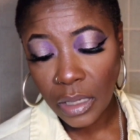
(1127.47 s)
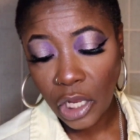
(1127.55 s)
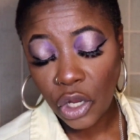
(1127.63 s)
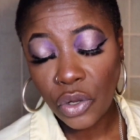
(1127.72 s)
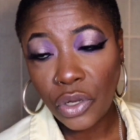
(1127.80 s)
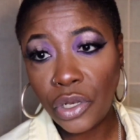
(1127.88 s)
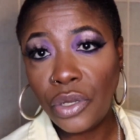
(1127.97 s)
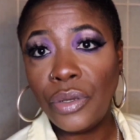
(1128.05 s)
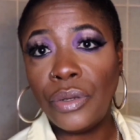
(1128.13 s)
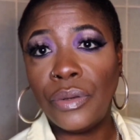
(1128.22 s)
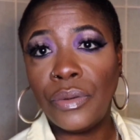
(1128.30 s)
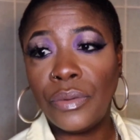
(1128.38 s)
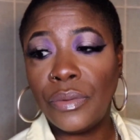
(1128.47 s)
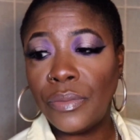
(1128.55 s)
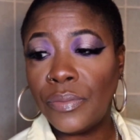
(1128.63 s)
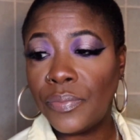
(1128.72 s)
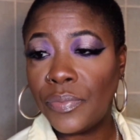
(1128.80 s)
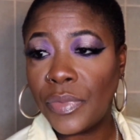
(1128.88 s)
he could do.
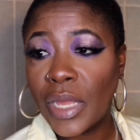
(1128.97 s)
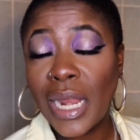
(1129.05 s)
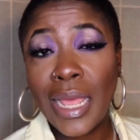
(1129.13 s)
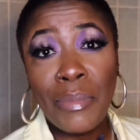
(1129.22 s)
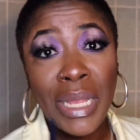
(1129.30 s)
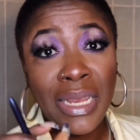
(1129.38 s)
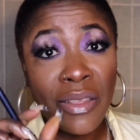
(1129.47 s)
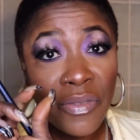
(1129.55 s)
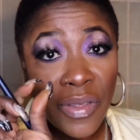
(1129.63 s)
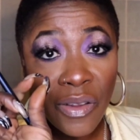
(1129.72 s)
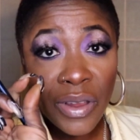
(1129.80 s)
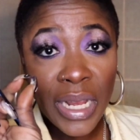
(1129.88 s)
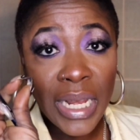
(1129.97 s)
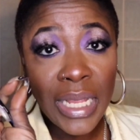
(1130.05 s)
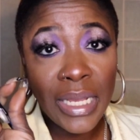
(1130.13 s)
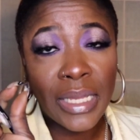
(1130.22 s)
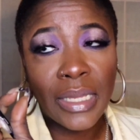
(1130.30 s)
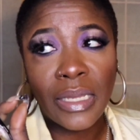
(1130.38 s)
And I mean the very
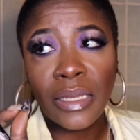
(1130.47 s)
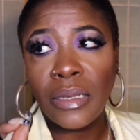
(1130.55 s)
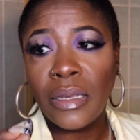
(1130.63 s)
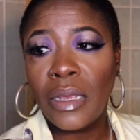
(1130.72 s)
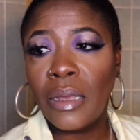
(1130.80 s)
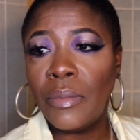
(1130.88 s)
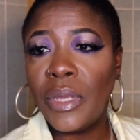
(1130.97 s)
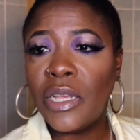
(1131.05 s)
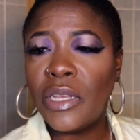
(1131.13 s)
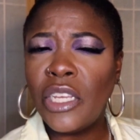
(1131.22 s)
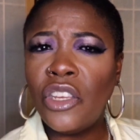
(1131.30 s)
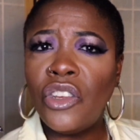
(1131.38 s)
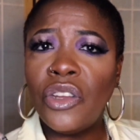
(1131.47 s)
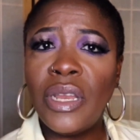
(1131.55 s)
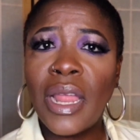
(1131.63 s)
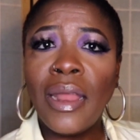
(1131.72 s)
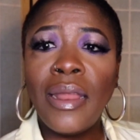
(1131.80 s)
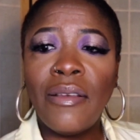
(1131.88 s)
least, because he should
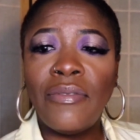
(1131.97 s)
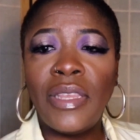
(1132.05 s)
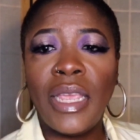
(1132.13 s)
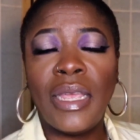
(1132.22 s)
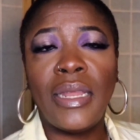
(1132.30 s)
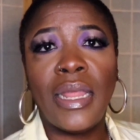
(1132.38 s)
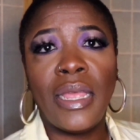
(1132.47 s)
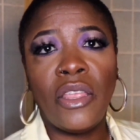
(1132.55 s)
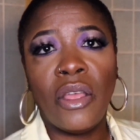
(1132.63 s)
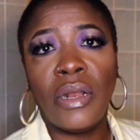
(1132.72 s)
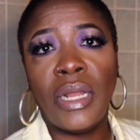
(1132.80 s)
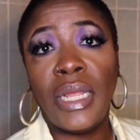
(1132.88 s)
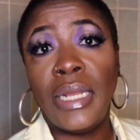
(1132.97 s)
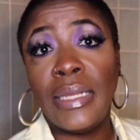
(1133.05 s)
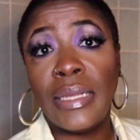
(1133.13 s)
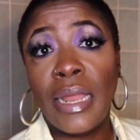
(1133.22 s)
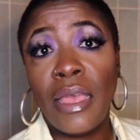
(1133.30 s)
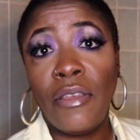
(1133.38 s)
not have taken that young
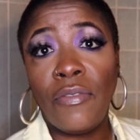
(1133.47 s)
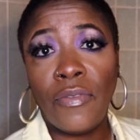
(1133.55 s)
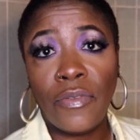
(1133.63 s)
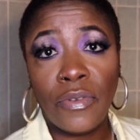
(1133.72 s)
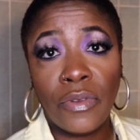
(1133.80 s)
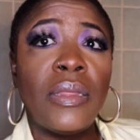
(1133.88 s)
lady's life.